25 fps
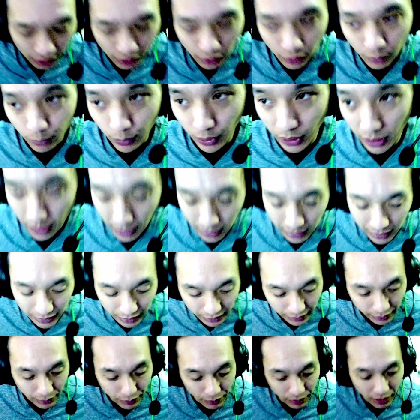because
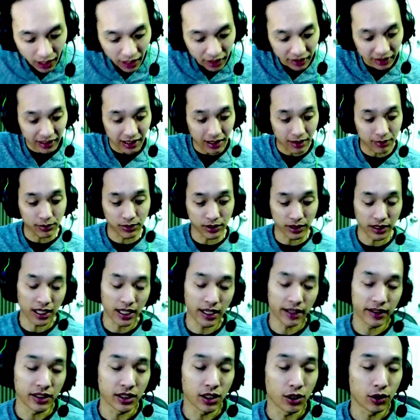a lot of times I
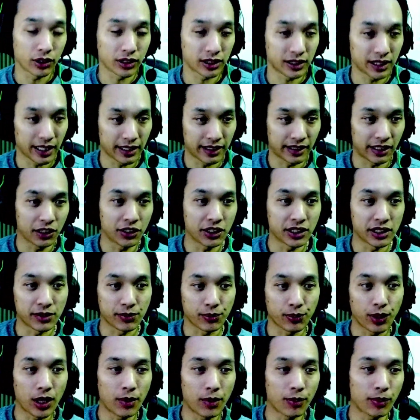notice that they're just
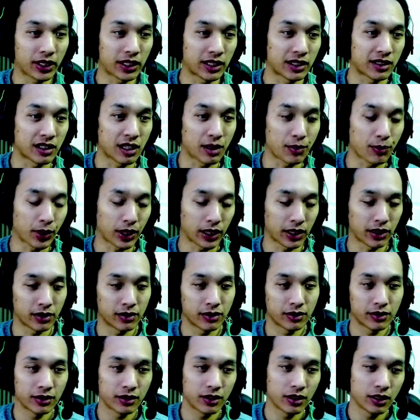pumping and dumping.
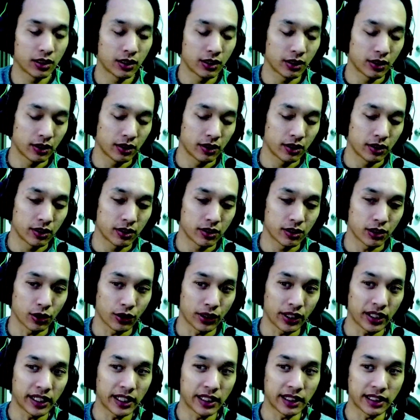So they
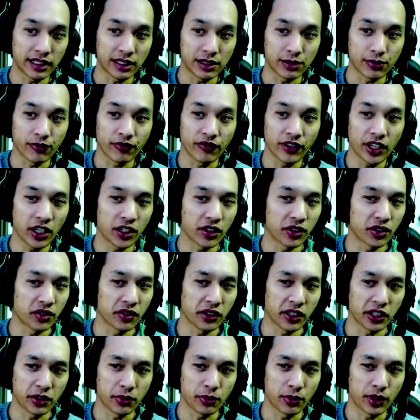get this very,
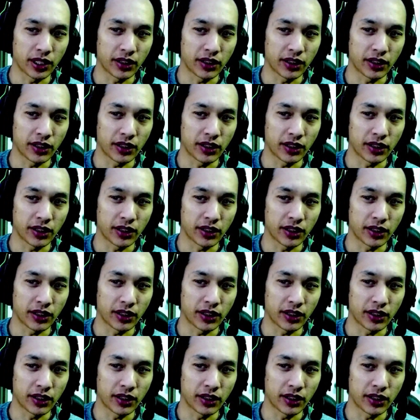very big